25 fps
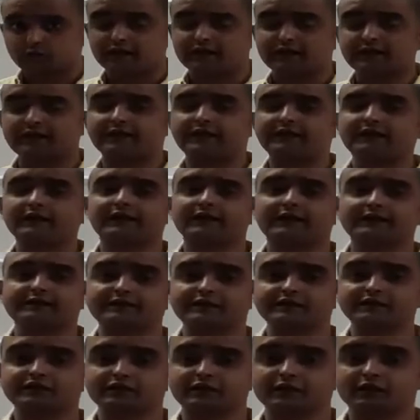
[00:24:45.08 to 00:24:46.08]
why I like
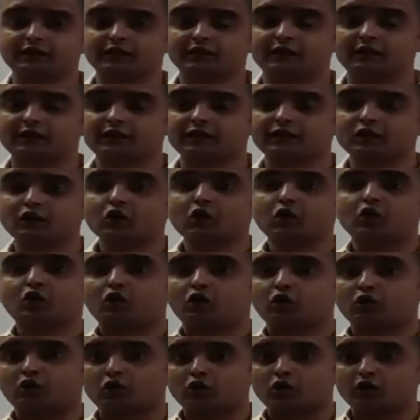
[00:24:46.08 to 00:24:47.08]
this color.
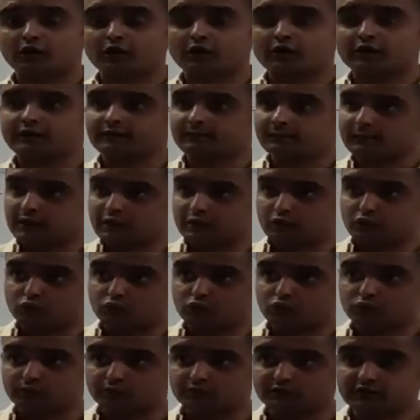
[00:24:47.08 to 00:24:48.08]
Or in my
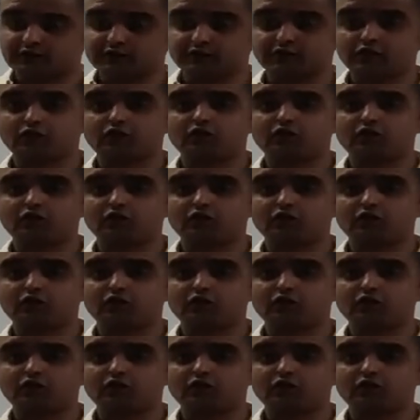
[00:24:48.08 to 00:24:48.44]
room there's a